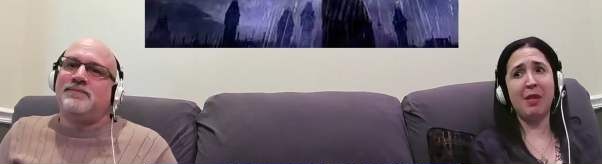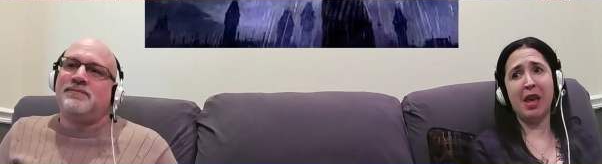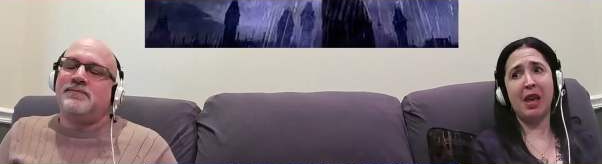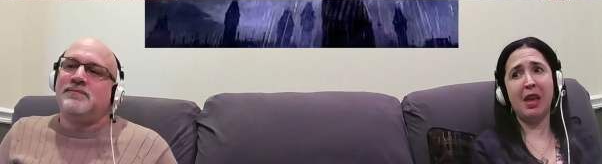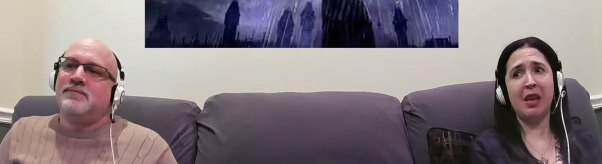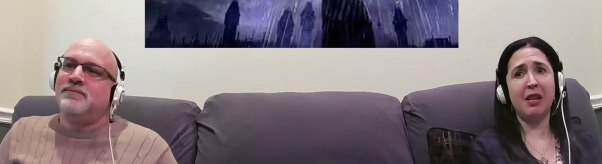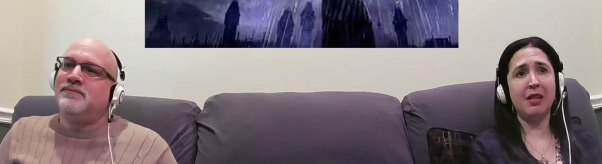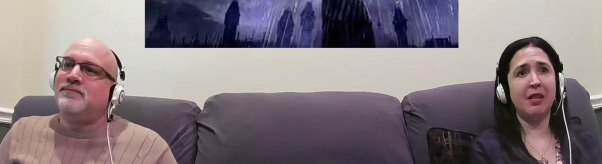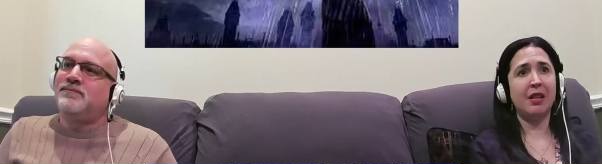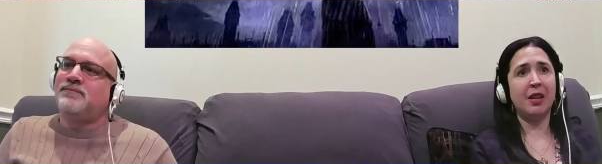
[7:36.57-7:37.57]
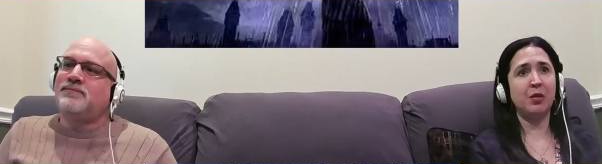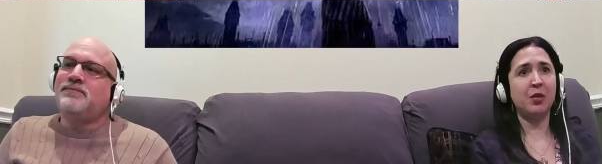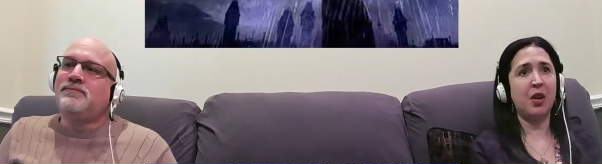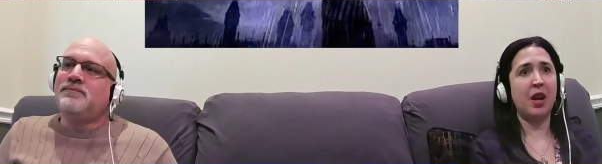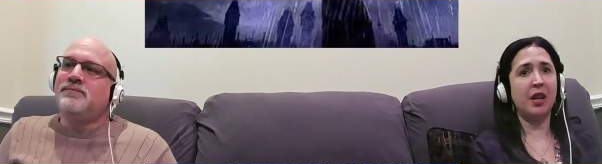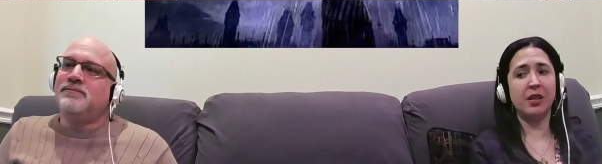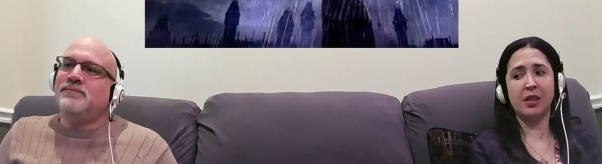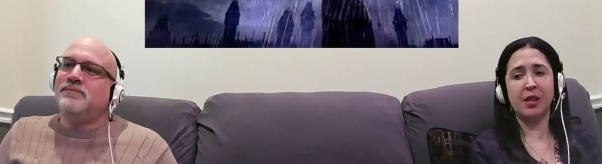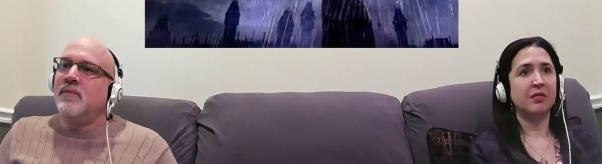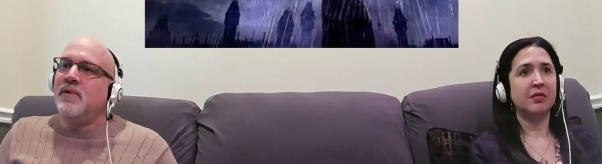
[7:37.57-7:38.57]
Speaker 1: me. And then he was crying and
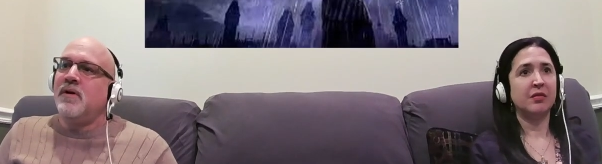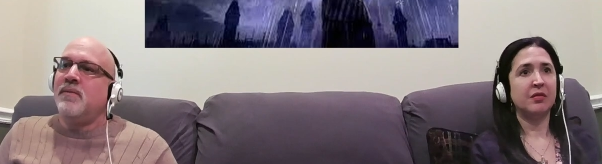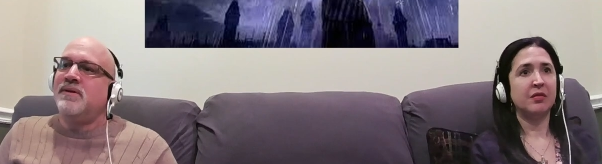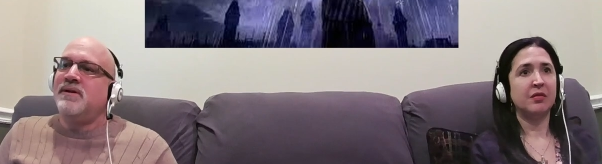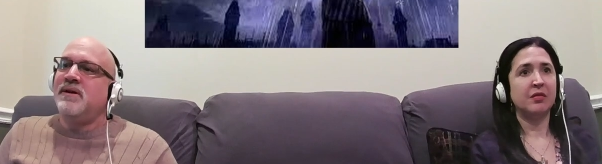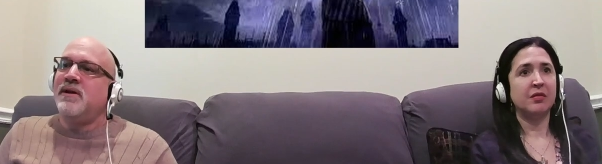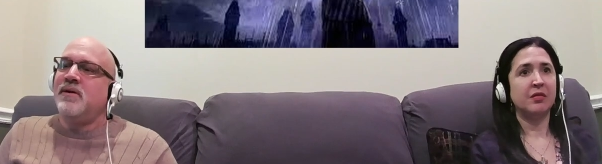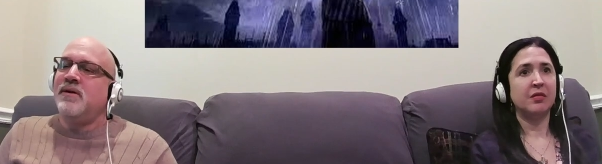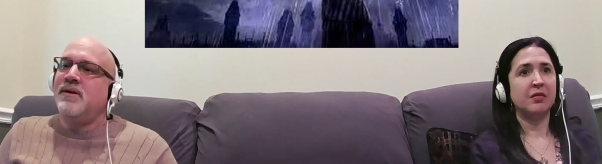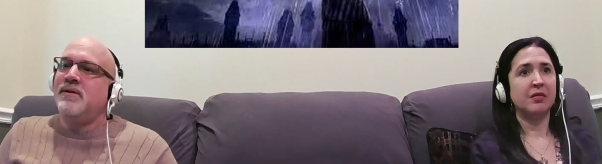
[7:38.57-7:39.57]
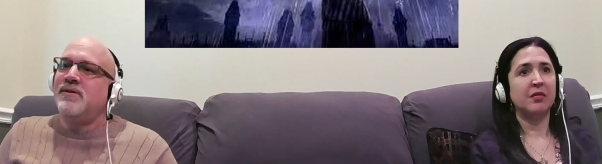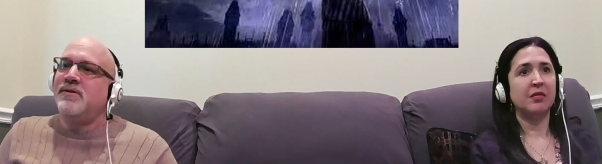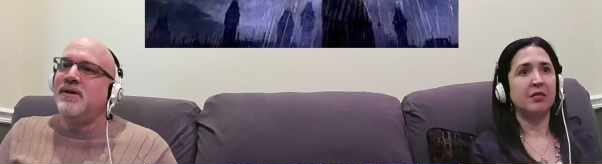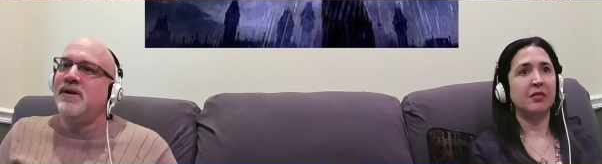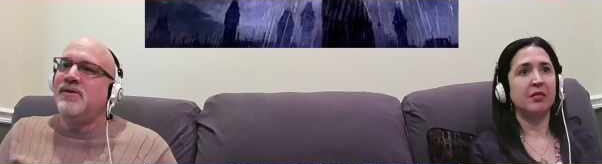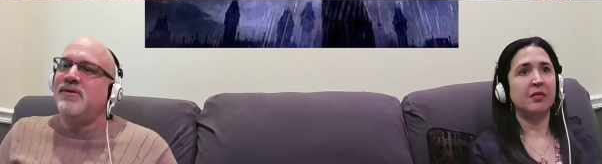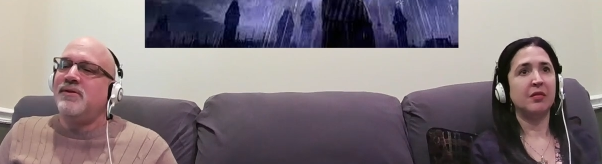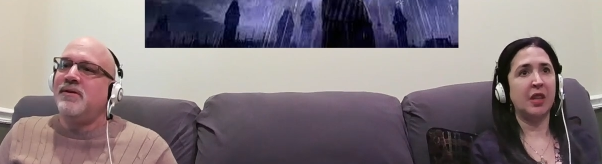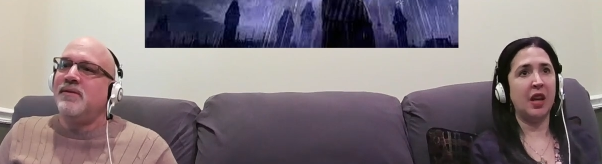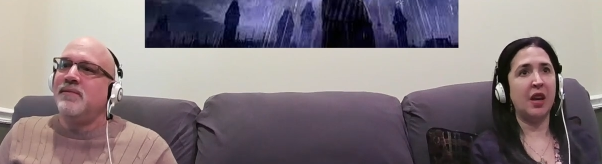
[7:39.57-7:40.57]
stuff.
Speaker 2: Oh, but see now he's
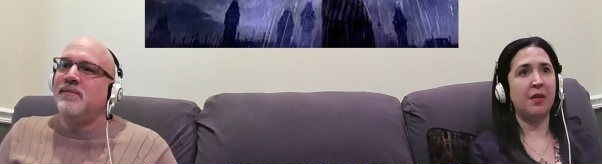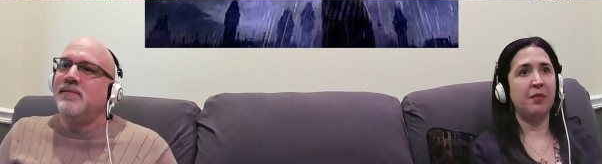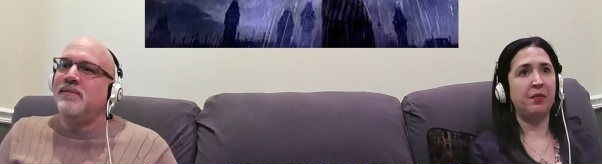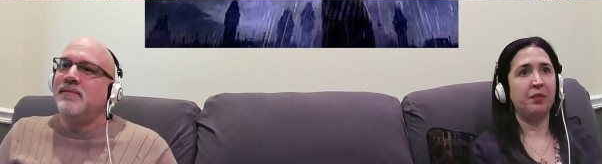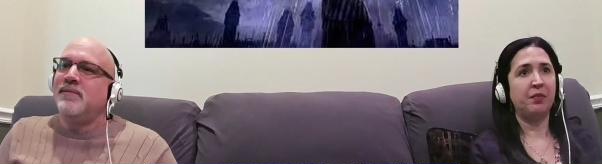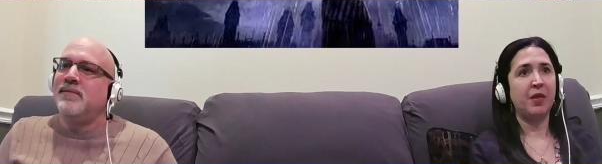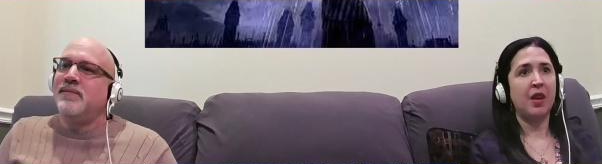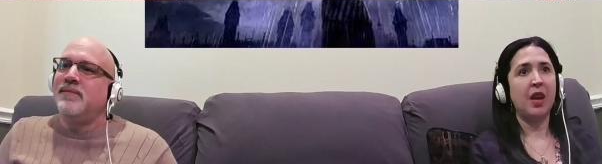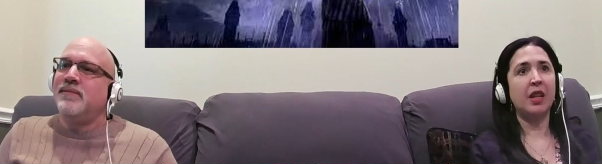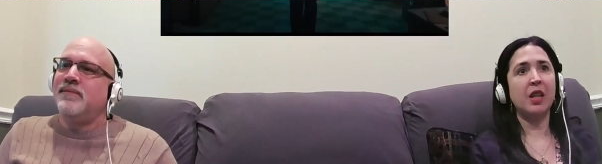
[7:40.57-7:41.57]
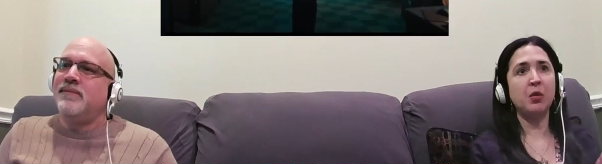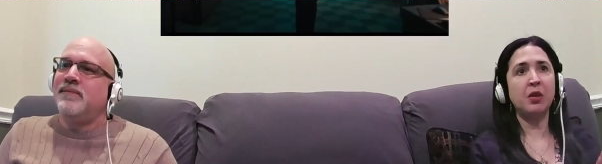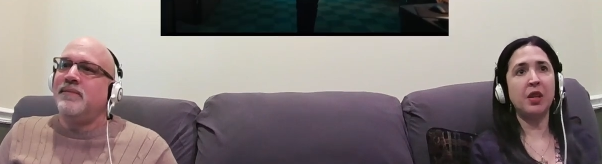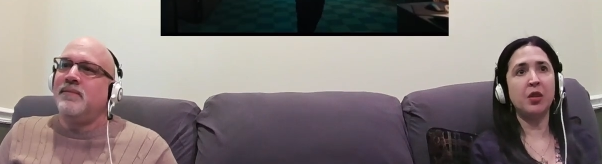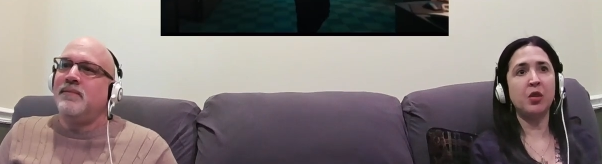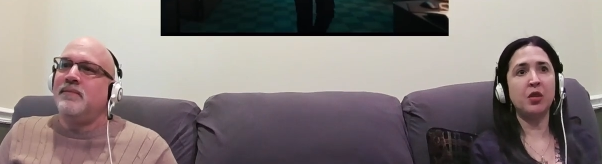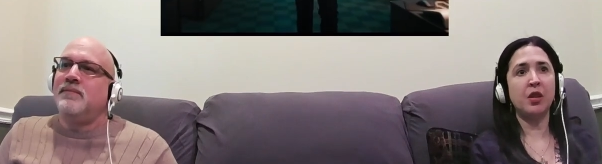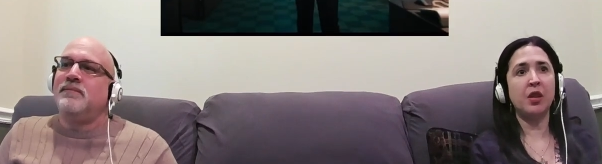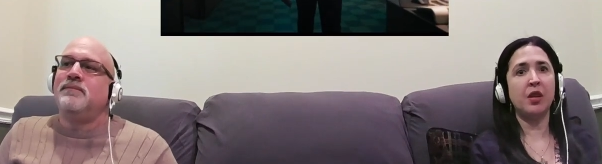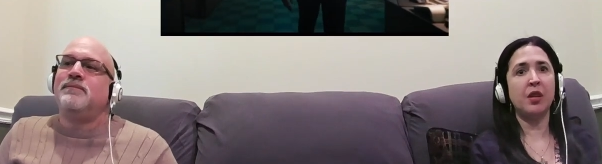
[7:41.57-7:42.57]
changed.
Speaker 1: Yeah. And that's what the
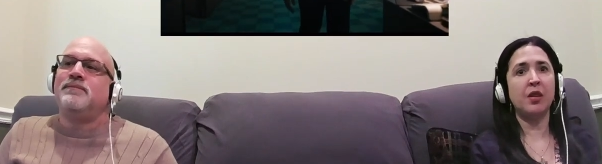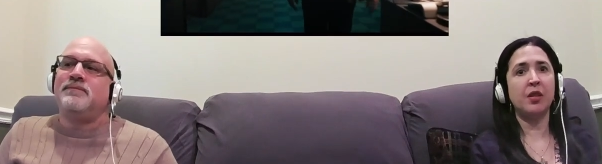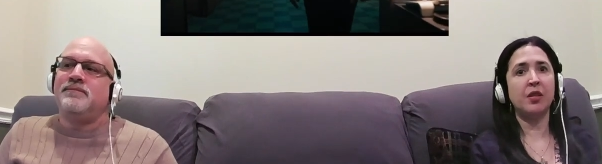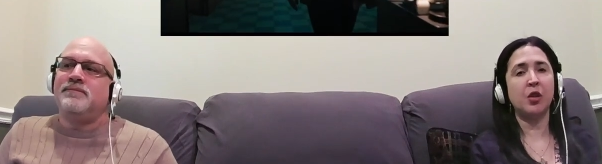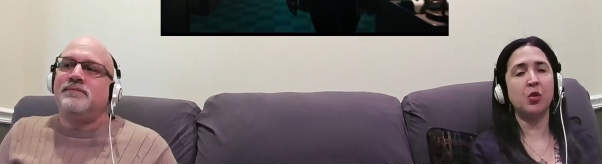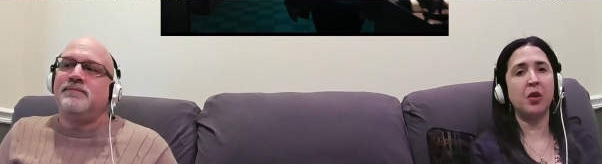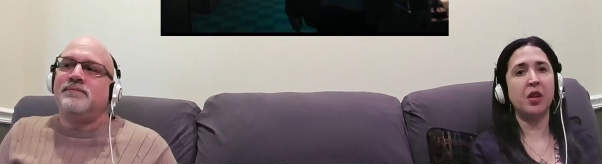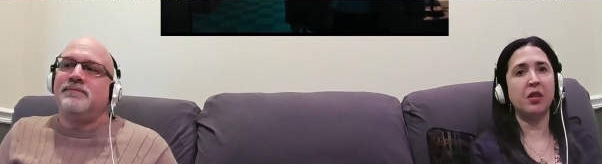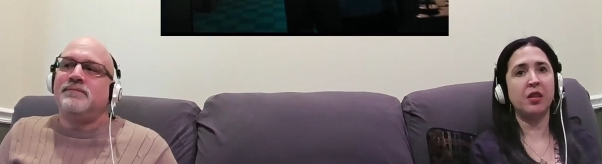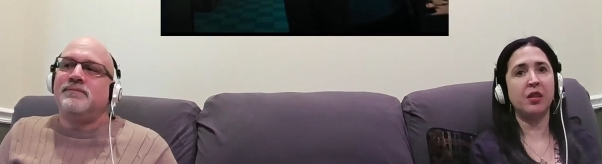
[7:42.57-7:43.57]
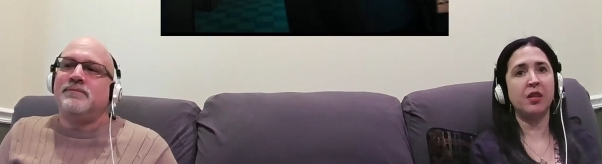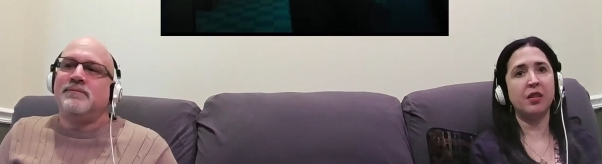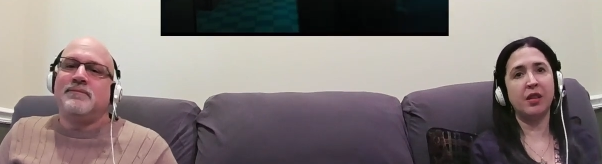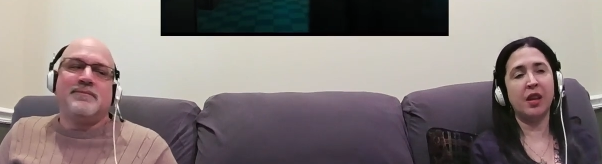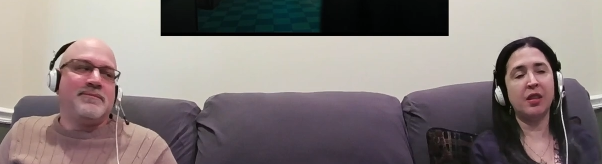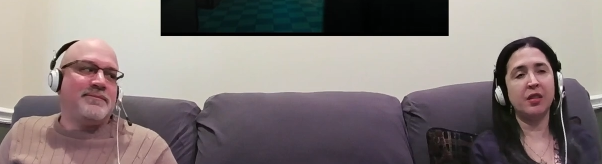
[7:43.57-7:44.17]
the the shrink, the yeah, the